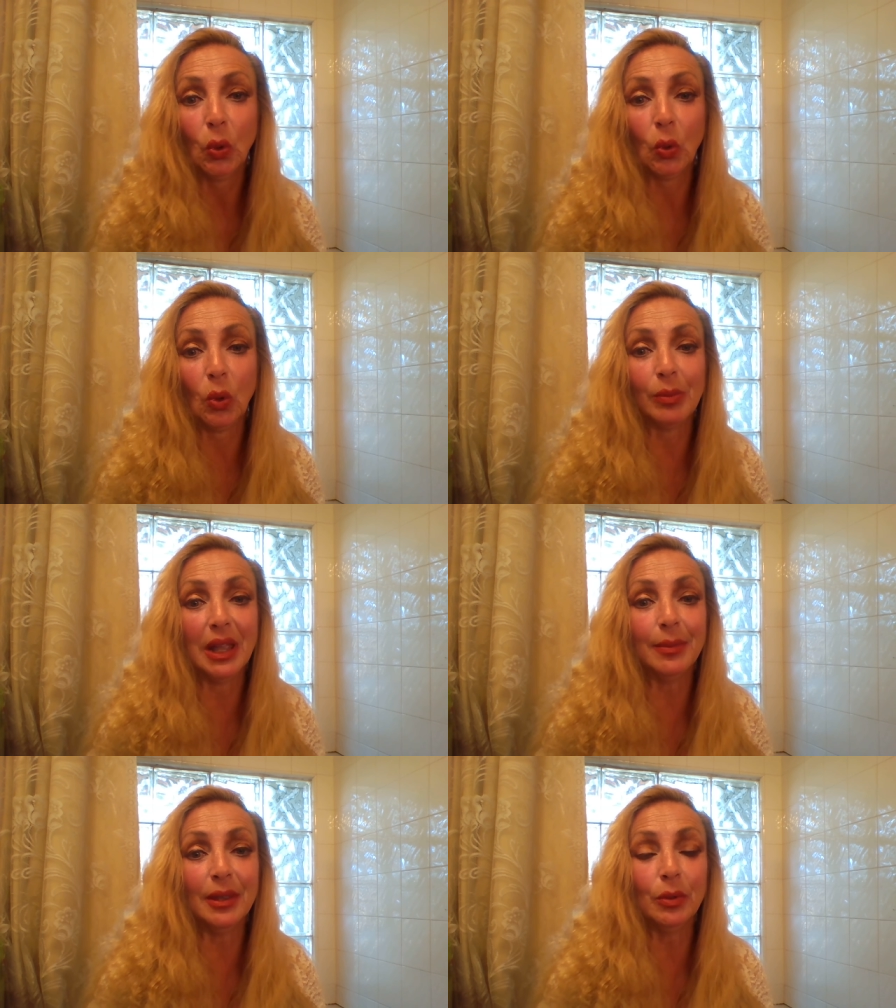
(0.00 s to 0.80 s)
or
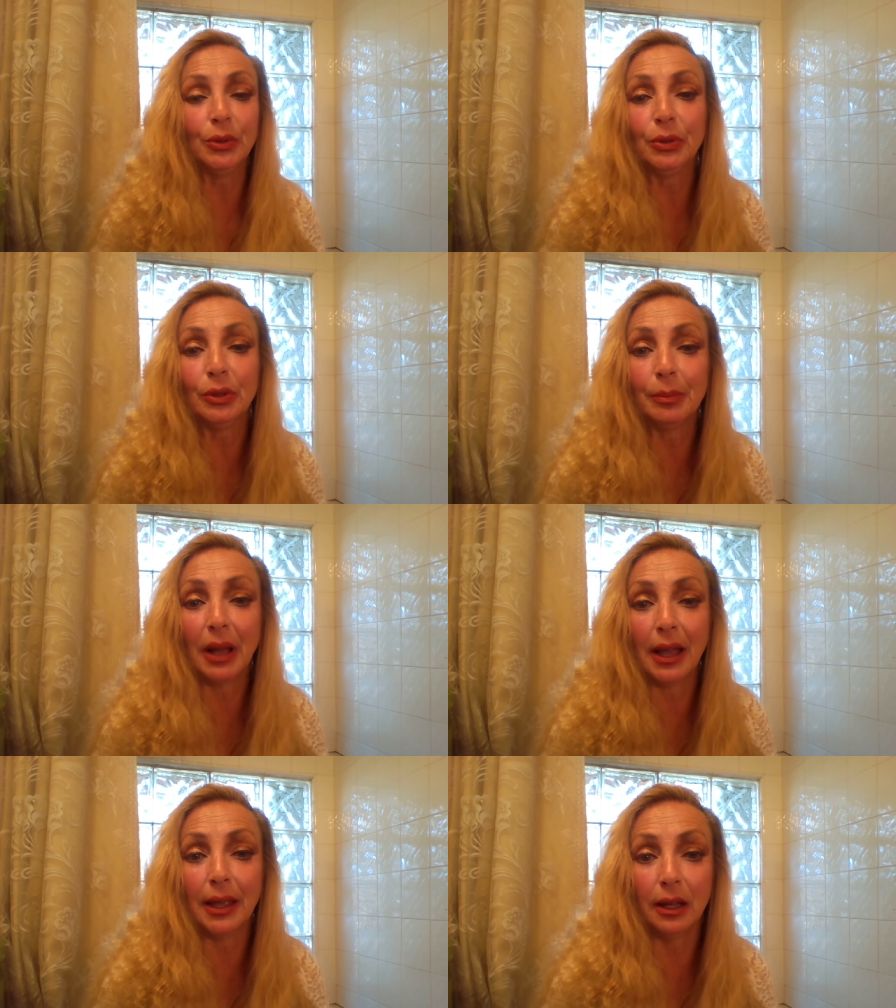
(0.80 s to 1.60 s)
maybe we'll do it
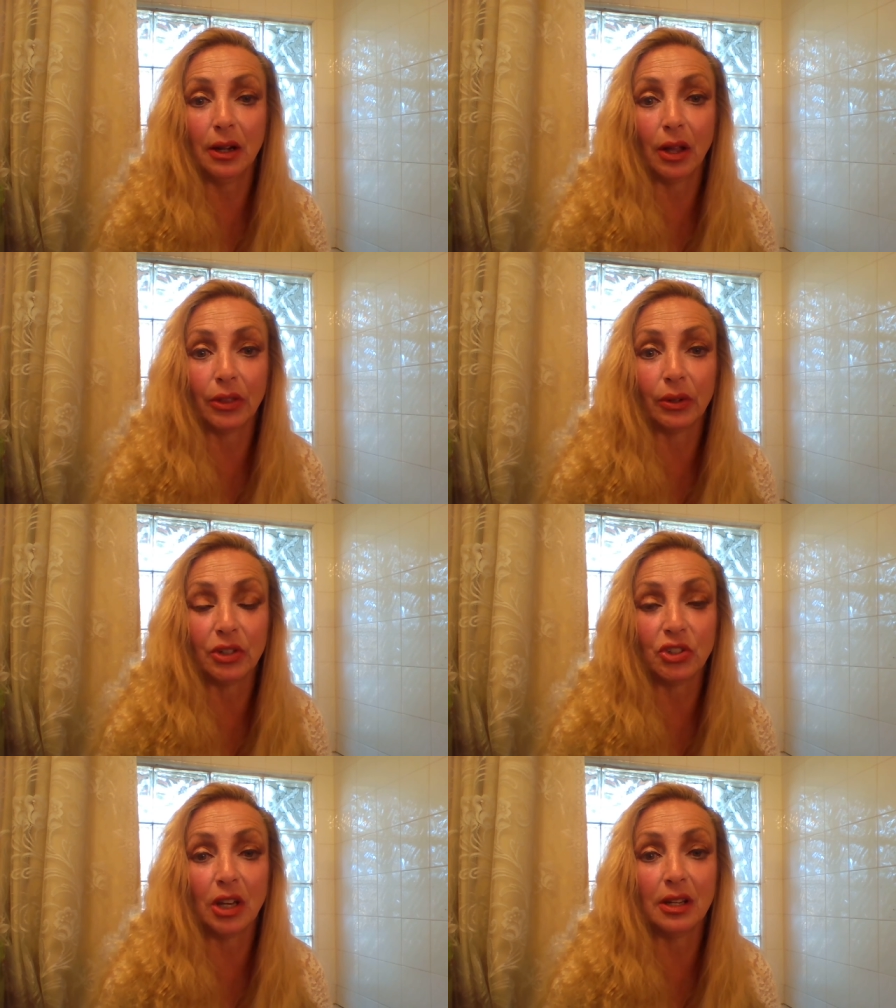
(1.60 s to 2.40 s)
by another
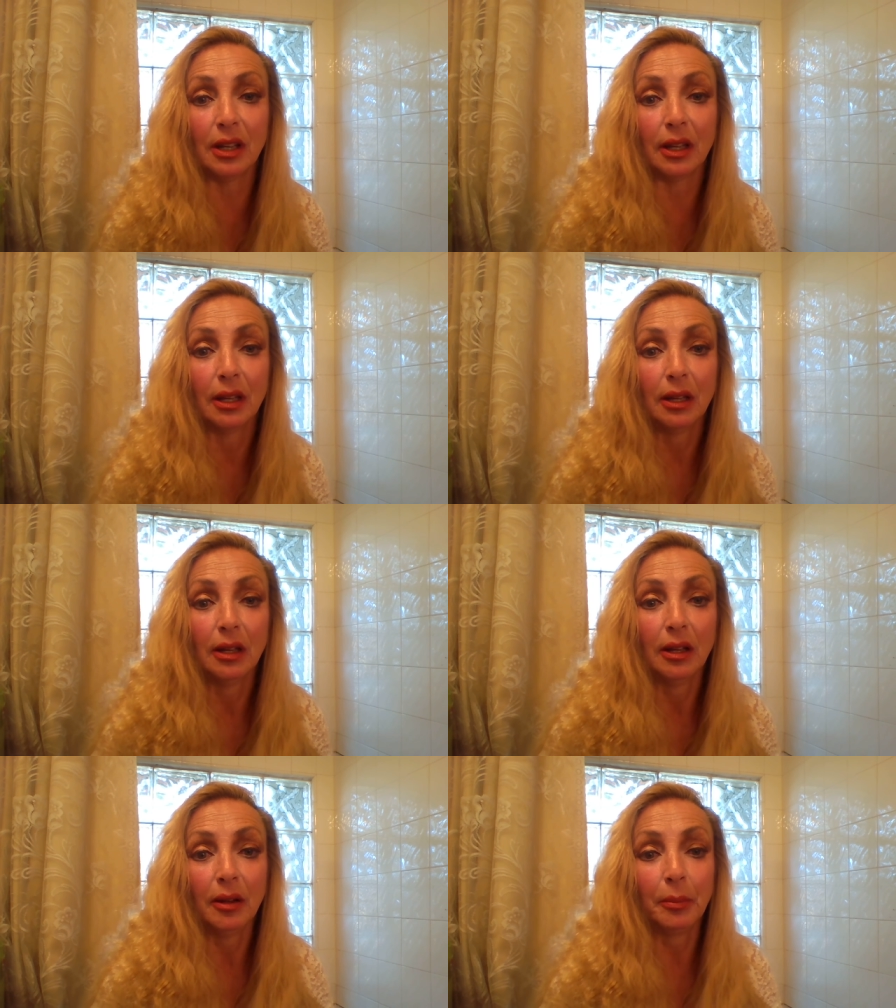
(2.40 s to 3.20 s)
agenda.
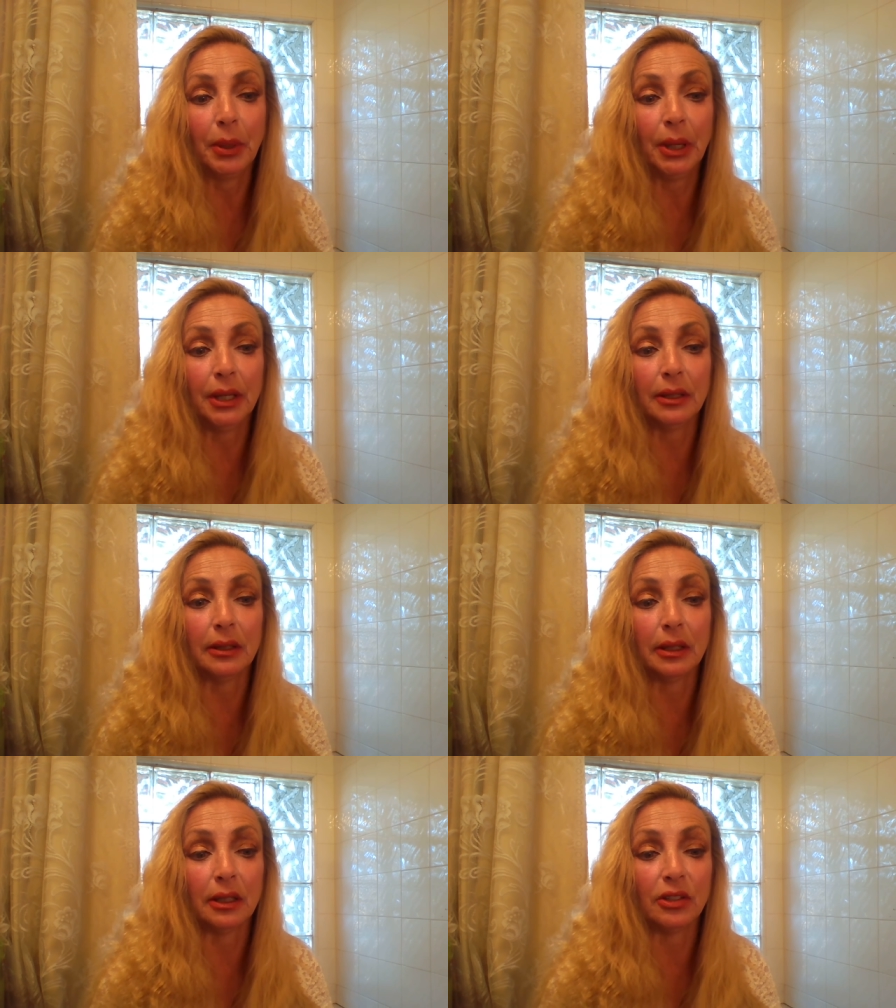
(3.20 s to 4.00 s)
But
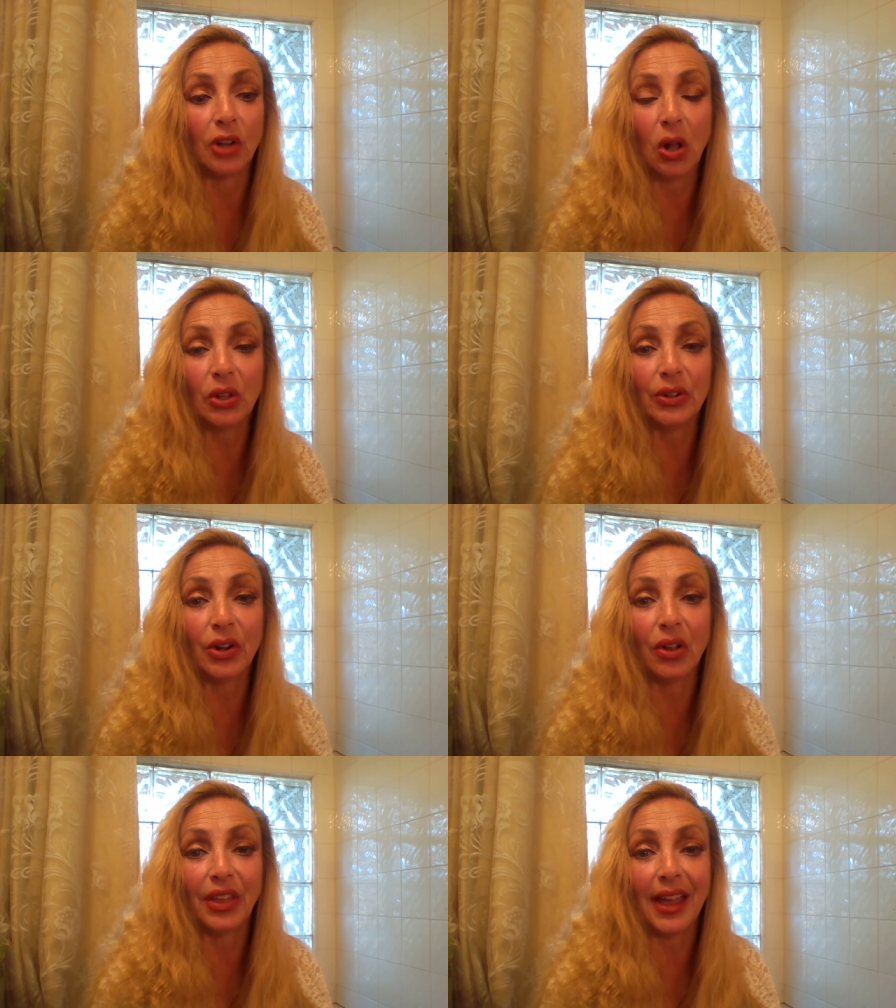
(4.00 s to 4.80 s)
the dollar and
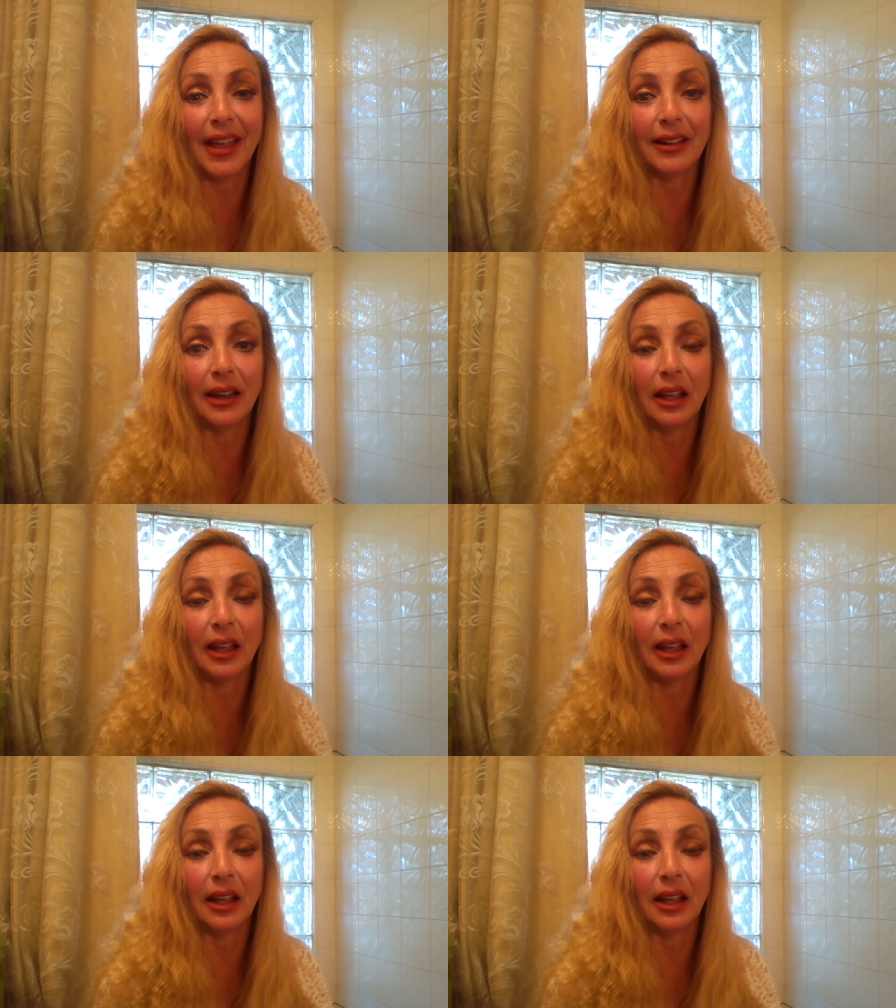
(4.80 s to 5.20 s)
all that